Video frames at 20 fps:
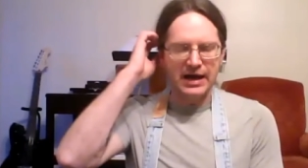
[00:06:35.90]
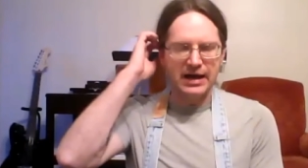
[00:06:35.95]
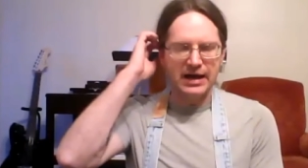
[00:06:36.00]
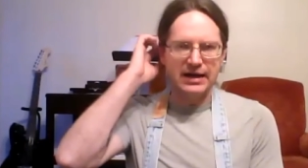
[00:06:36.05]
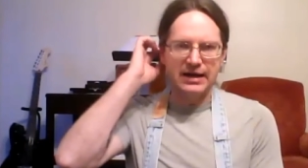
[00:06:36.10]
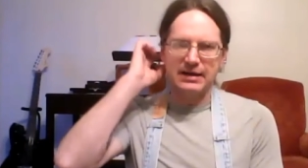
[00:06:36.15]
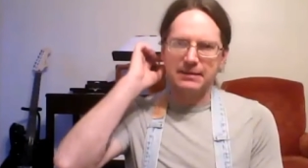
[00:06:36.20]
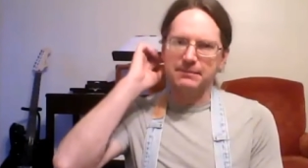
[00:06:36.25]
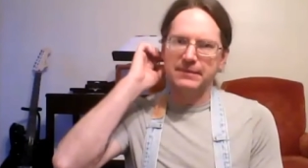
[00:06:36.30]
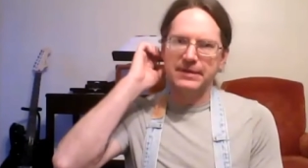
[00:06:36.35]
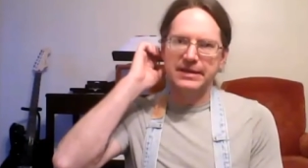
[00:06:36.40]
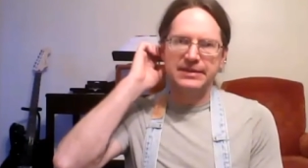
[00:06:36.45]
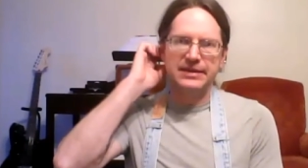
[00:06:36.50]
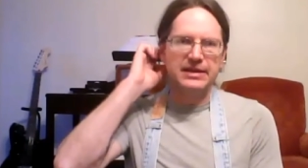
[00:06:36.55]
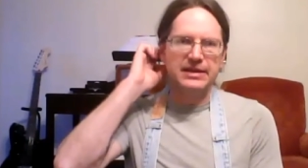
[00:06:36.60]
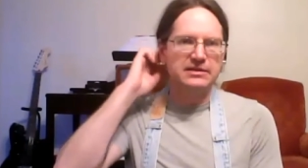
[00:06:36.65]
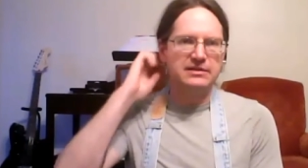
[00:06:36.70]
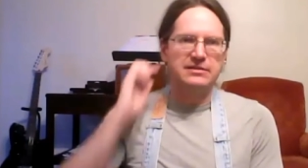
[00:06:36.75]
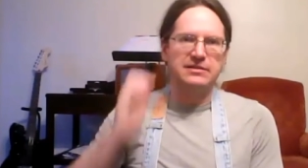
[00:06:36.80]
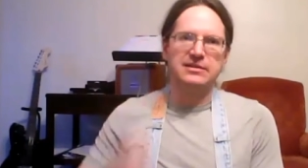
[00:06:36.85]
Um, and
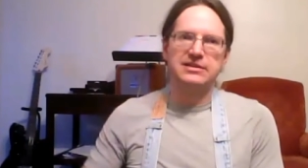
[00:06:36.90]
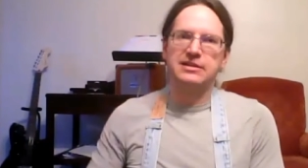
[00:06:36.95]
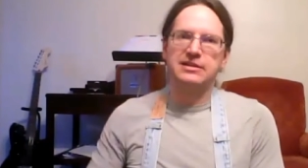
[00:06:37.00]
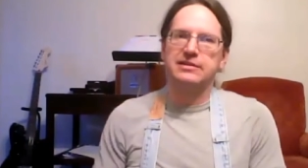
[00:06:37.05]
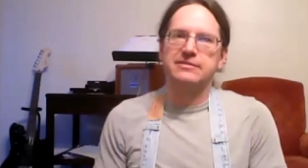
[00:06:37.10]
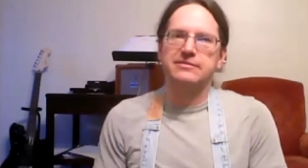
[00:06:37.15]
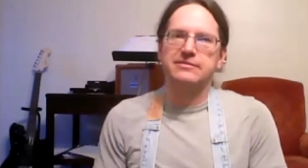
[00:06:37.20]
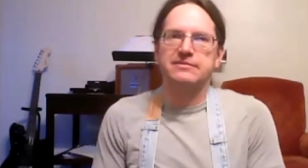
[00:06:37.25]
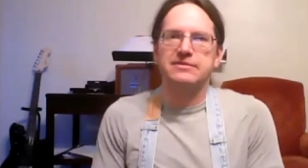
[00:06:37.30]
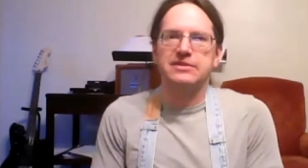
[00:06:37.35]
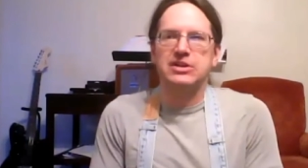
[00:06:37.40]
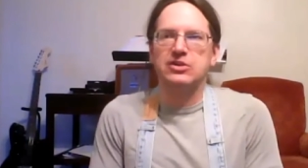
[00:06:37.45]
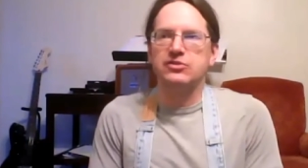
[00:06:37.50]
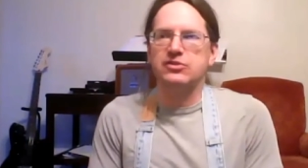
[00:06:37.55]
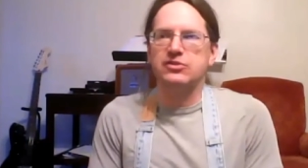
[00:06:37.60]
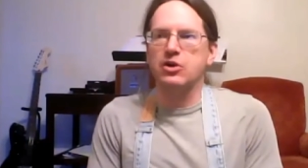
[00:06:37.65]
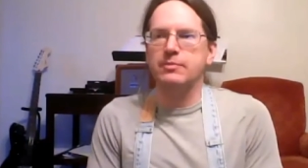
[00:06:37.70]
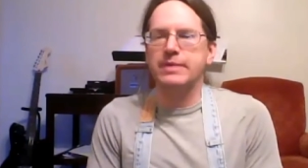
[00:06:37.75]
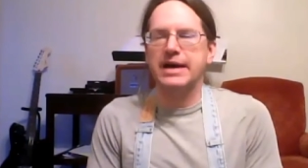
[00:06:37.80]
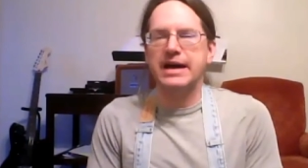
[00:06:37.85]
then you know, you know,
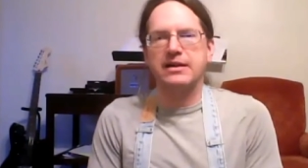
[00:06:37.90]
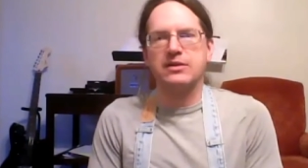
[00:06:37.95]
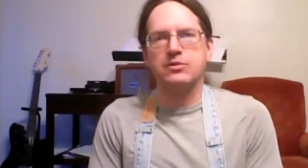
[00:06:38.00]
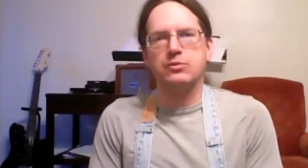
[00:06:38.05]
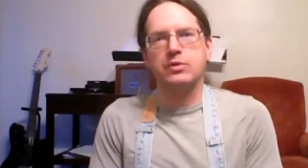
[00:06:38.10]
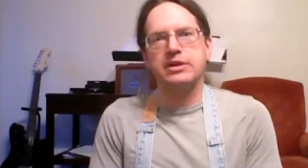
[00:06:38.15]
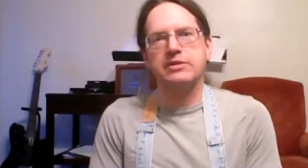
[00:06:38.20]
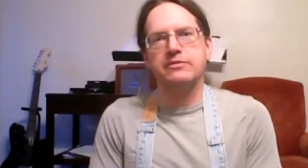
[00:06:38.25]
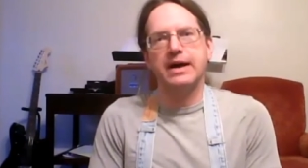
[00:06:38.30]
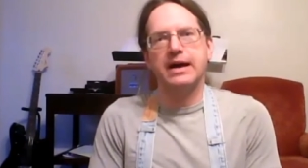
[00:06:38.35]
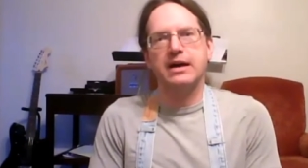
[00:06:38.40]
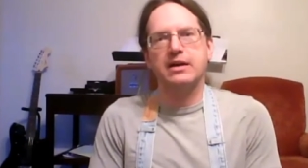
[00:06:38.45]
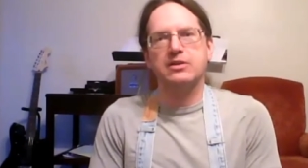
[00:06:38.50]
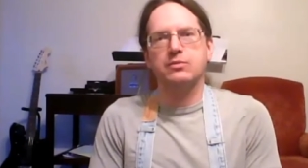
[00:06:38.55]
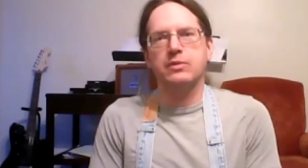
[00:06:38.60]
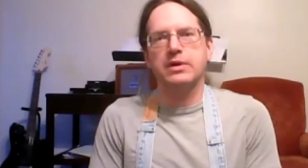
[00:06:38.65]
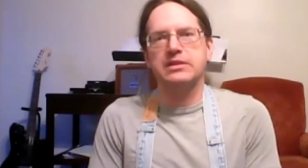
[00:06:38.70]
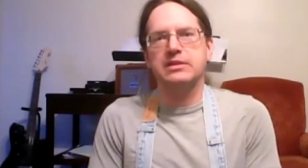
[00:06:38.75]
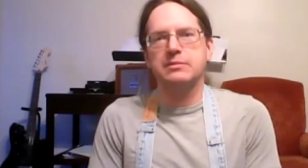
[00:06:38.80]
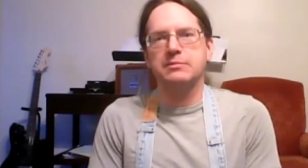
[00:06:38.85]
you go back and
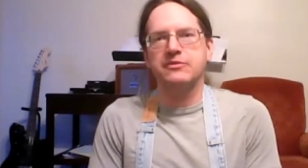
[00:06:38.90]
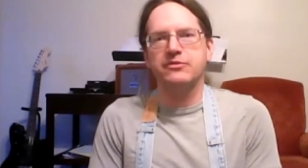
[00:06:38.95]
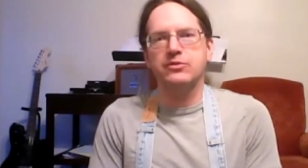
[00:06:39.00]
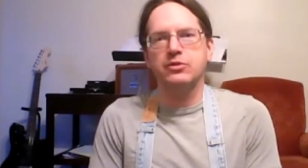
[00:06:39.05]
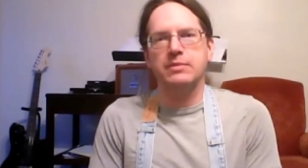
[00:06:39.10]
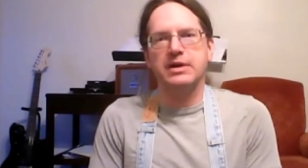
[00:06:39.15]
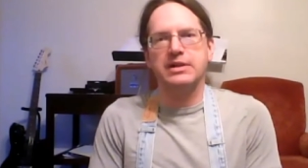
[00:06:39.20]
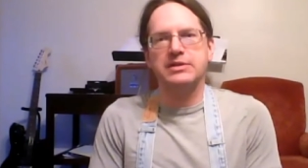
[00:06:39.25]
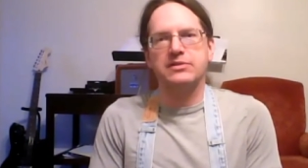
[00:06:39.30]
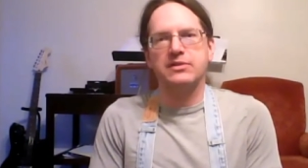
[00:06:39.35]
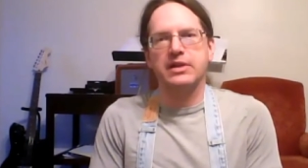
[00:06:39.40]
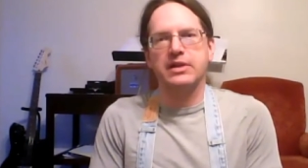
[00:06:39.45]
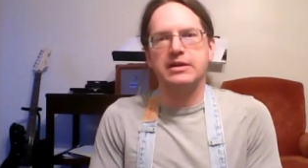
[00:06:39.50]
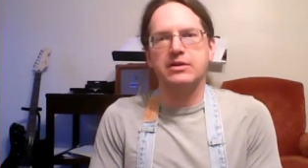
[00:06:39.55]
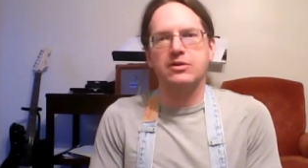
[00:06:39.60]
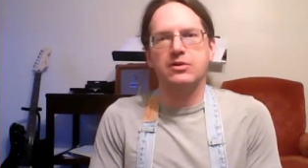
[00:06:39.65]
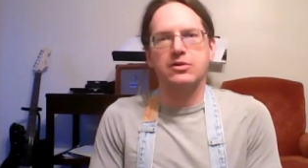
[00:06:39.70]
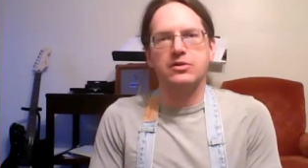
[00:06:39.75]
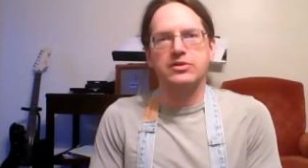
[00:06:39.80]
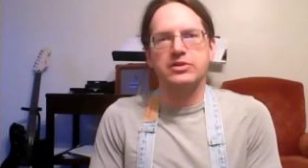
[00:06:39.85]
reevaluate them a few months
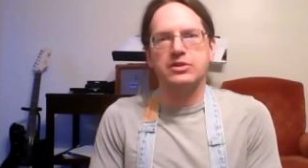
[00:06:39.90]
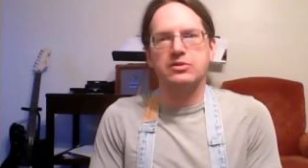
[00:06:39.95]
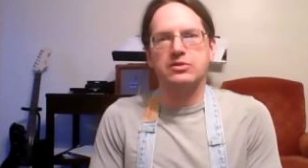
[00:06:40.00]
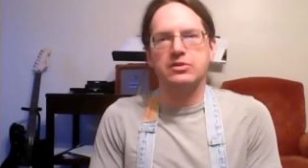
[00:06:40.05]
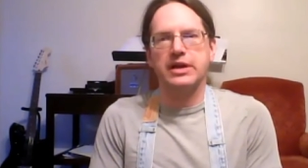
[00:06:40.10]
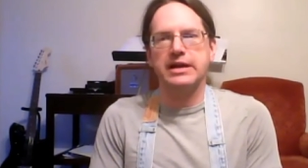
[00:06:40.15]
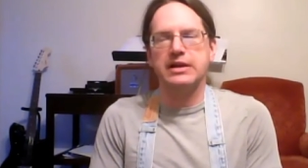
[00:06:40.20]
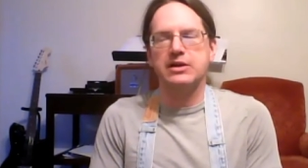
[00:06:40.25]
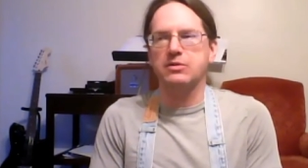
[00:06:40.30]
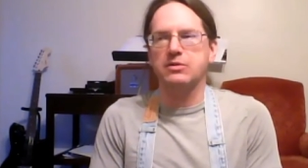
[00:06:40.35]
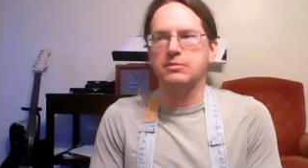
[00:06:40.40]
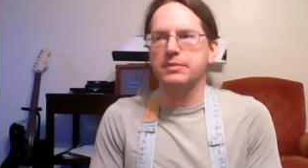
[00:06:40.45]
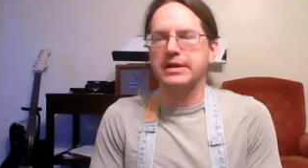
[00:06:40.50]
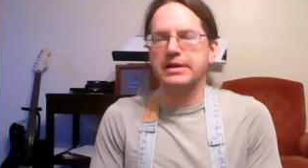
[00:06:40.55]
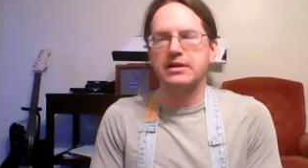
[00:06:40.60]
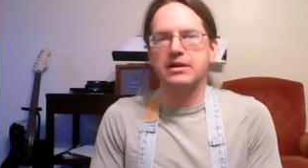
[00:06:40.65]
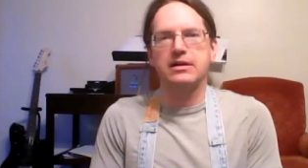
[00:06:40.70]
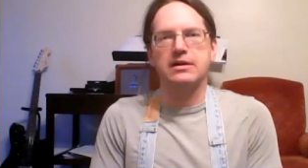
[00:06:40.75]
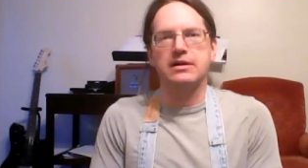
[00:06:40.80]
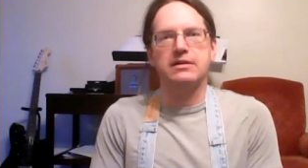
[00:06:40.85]
later or a year later, and be
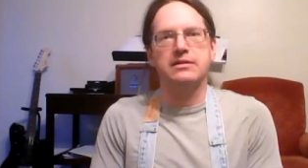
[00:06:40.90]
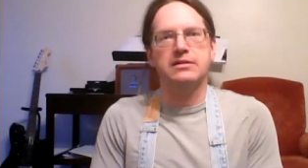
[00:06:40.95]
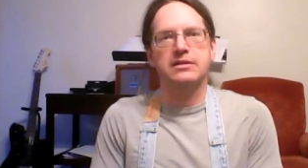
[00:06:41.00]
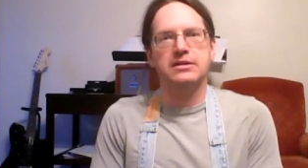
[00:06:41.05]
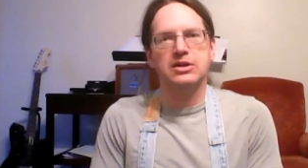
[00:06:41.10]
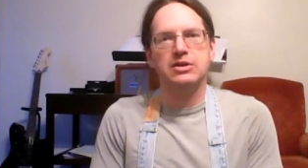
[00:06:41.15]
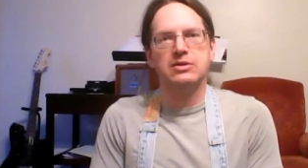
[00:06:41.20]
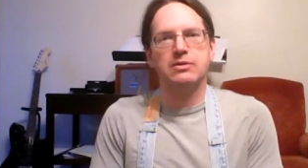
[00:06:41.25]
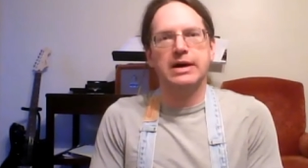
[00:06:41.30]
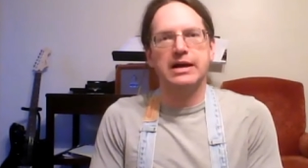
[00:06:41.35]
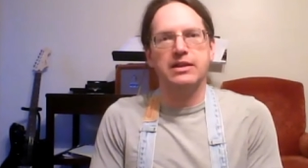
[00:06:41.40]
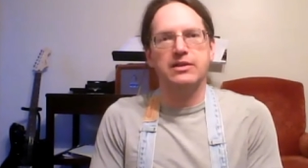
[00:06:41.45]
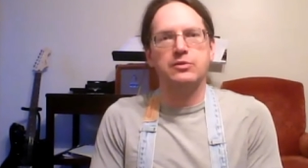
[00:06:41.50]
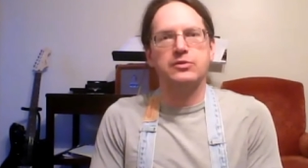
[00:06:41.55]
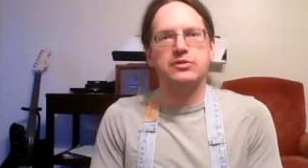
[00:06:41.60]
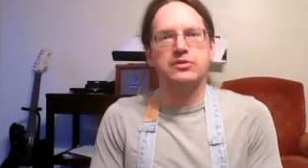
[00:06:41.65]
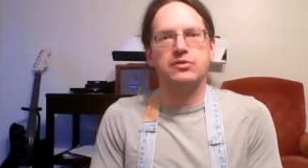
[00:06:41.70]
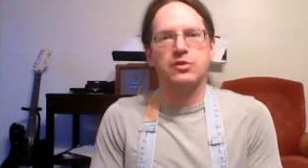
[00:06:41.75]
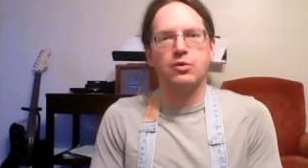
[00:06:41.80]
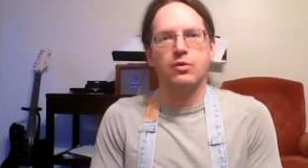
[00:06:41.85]
like, oh, wow,
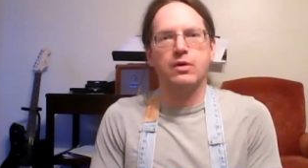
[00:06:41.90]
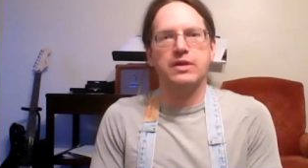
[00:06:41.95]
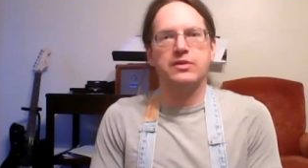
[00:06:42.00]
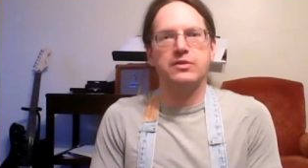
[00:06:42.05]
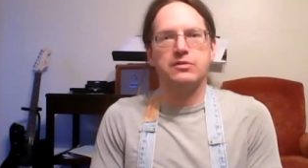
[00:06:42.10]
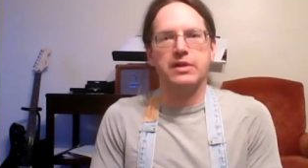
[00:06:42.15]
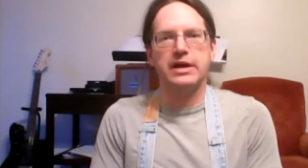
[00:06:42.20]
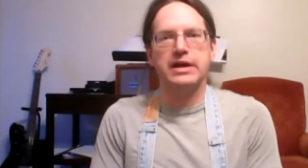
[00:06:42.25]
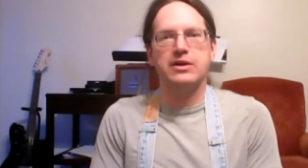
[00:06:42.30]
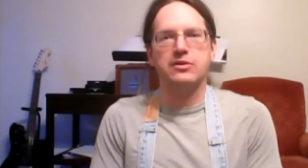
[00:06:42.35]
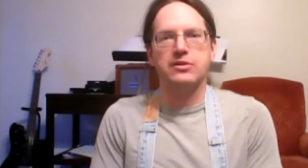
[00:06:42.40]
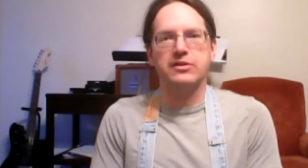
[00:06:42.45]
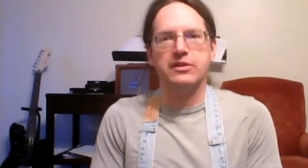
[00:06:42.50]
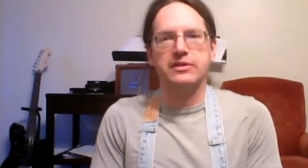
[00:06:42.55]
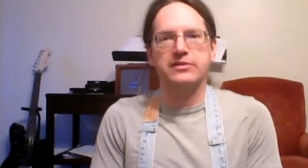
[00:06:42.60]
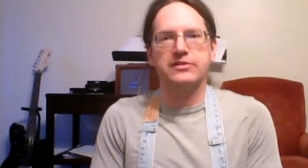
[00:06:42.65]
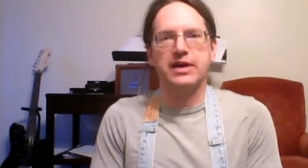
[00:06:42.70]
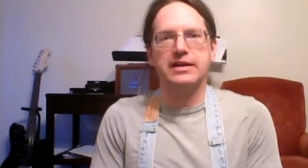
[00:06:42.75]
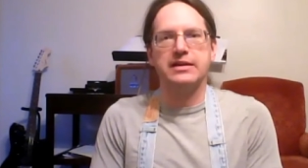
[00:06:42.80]
there's this whole other layer to this.